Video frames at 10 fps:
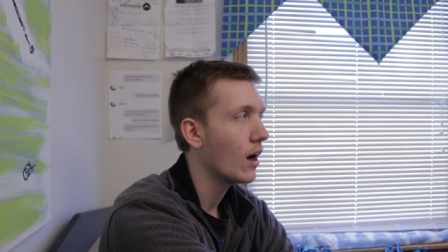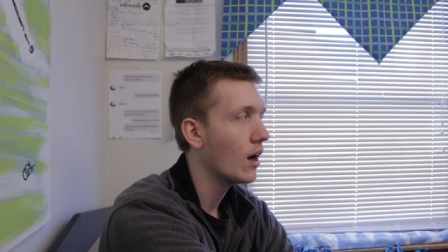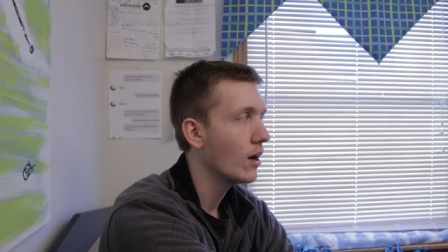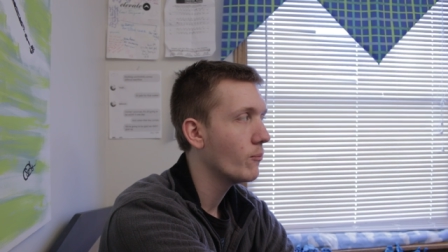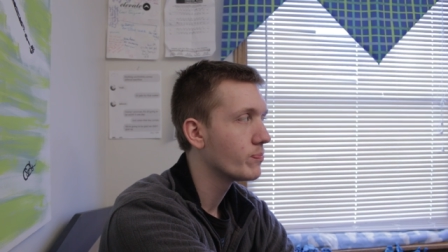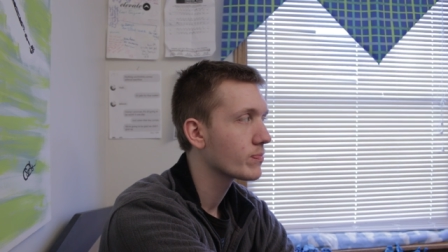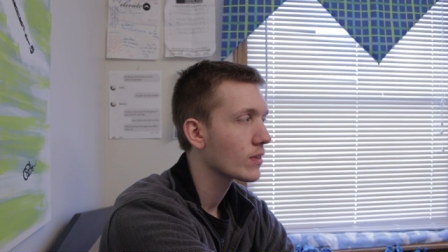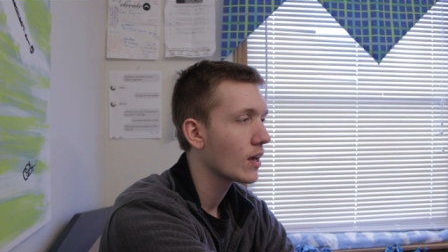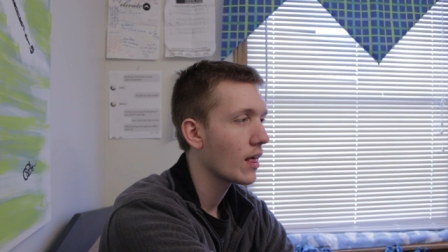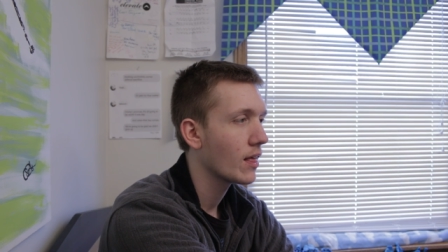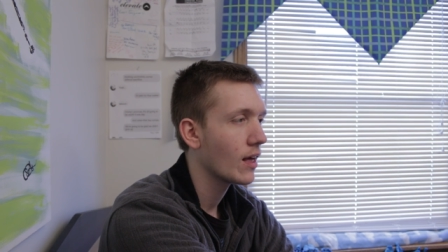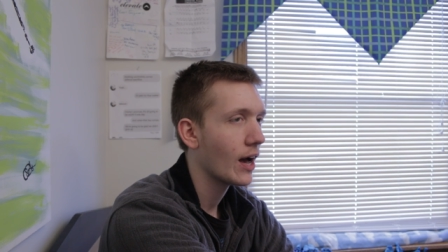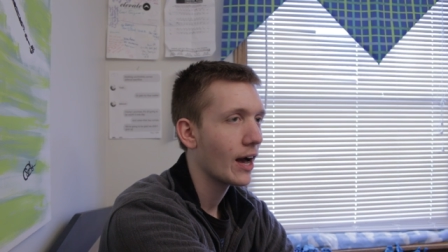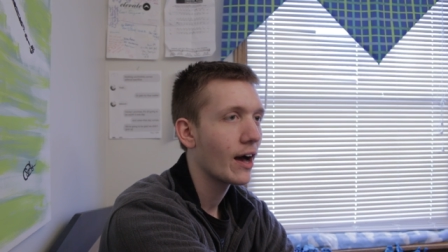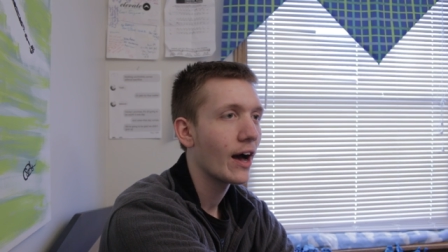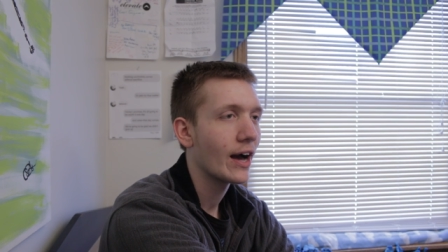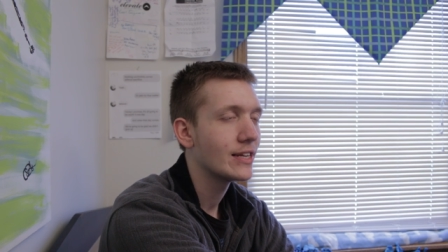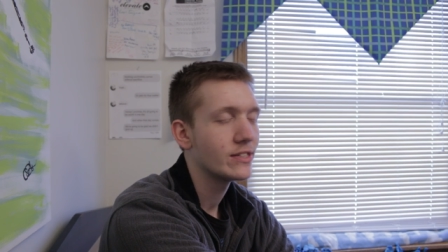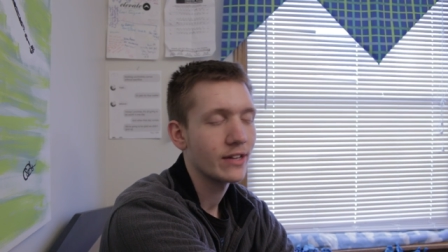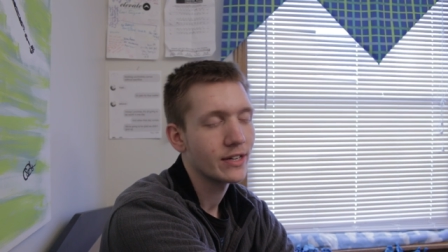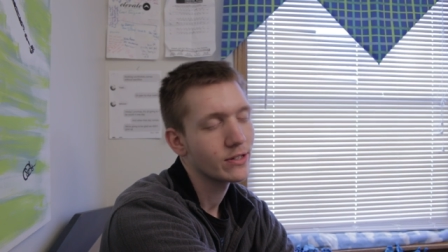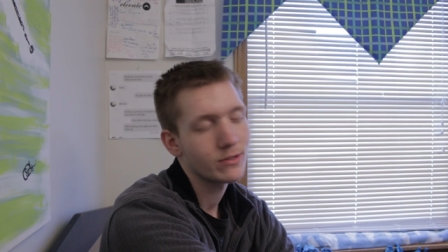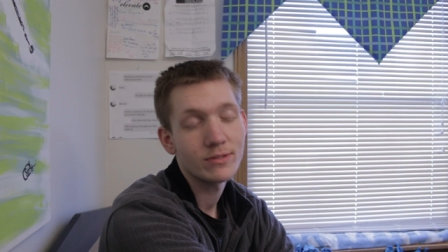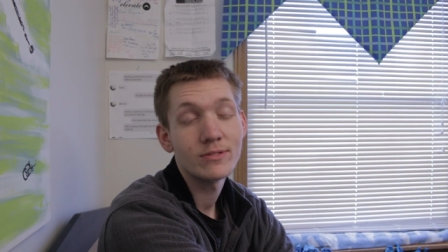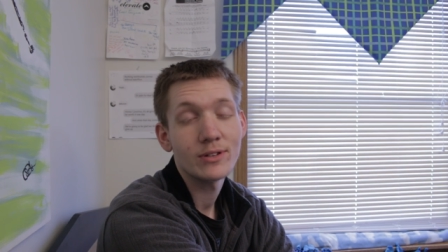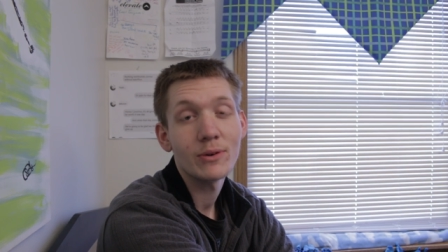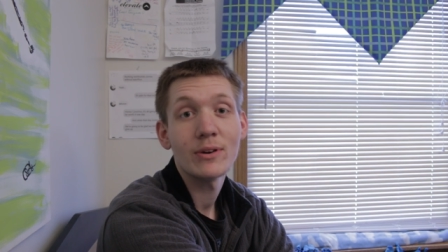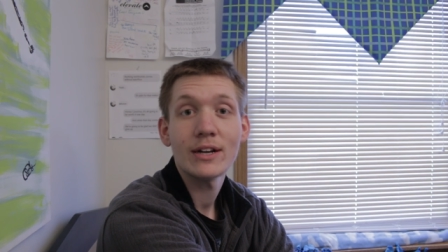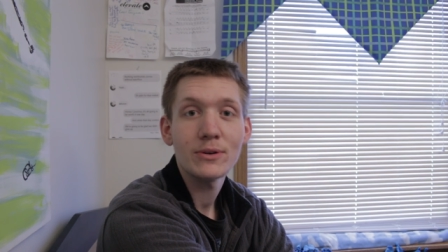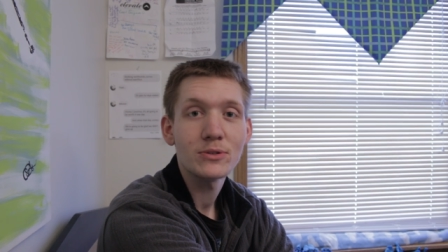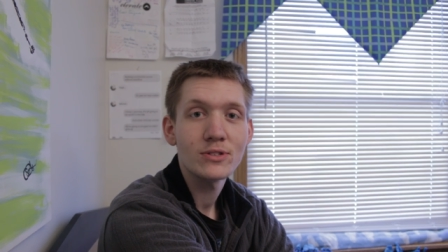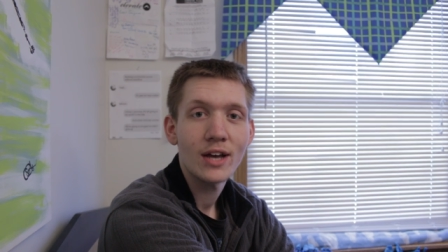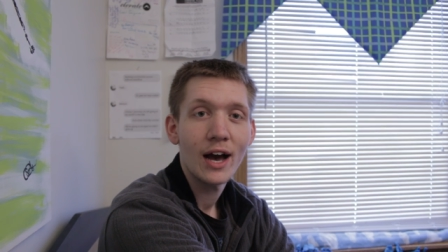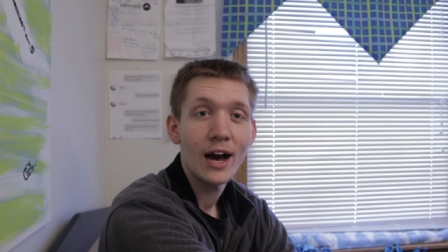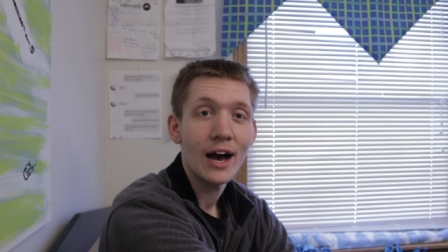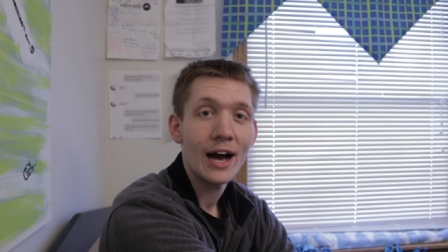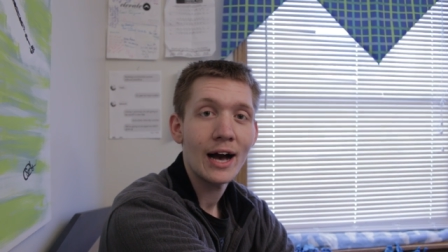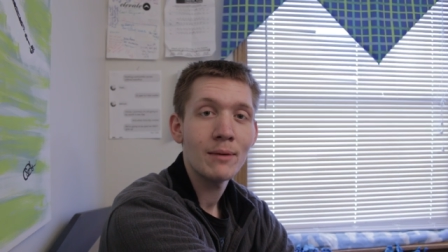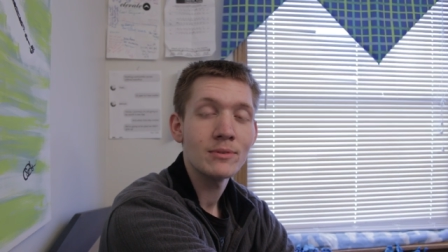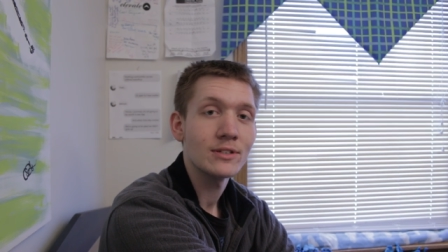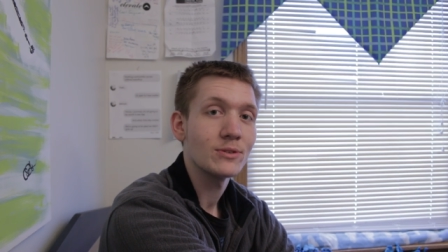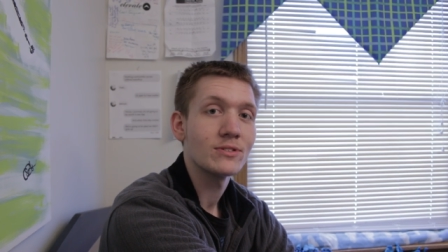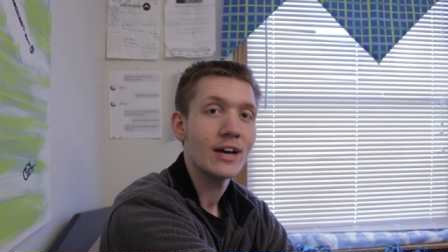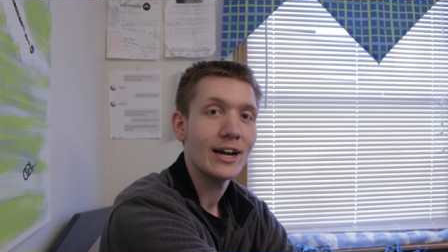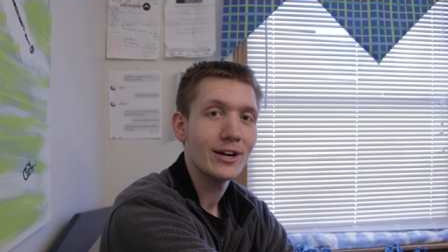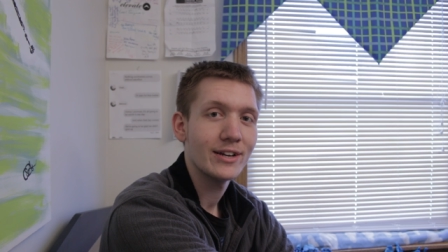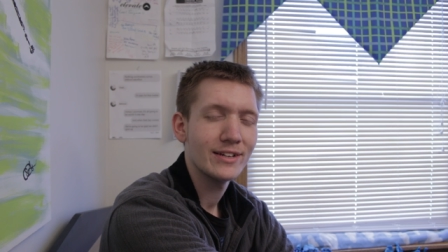Um I I don't know what else. I'm a little tired,